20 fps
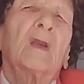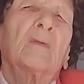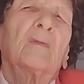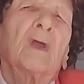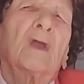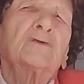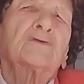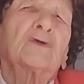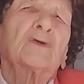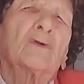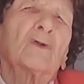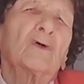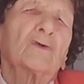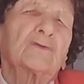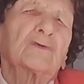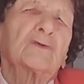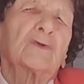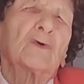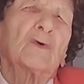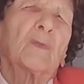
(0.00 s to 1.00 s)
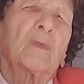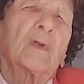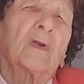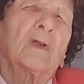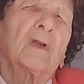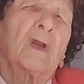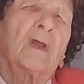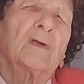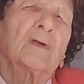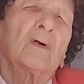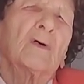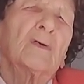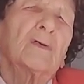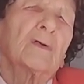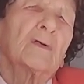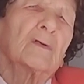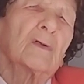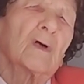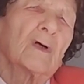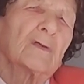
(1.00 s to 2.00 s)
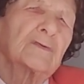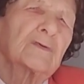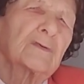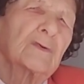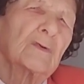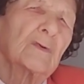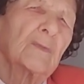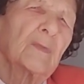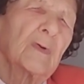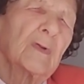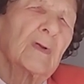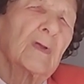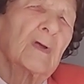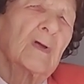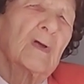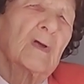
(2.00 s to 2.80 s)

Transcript: it makes you look stupid, and I know you're not stupid.